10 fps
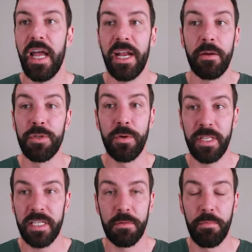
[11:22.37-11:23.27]
And I'm doing
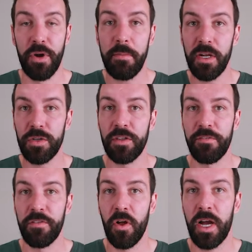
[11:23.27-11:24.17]
this pretty much on the
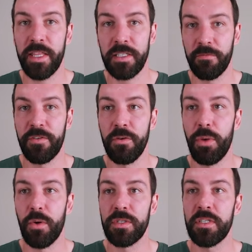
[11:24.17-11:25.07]
fly. There's a few
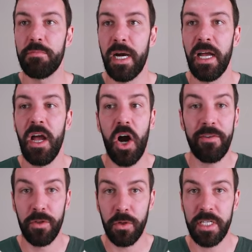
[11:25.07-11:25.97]
pauses, but I
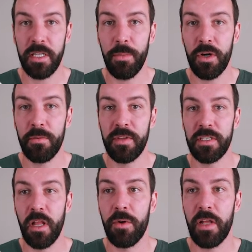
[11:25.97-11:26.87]
haven't looked at the bottom of
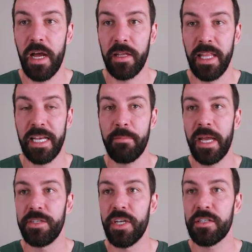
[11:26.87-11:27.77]
this landing
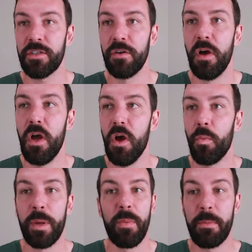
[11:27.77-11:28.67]
page yet. So
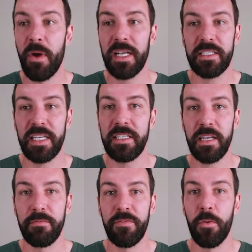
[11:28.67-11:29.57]
we might see
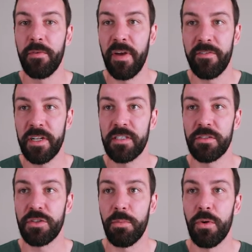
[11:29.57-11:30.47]
some form of evidence to
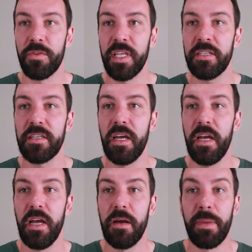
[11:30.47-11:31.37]
support this.
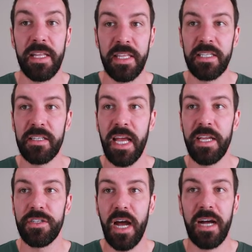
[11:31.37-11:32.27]
But at this
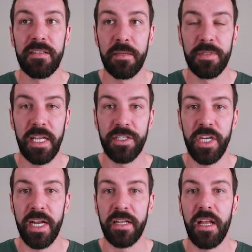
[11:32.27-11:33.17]
stage,
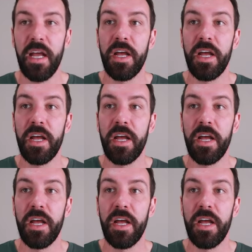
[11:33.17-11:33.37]
unsubstantiated.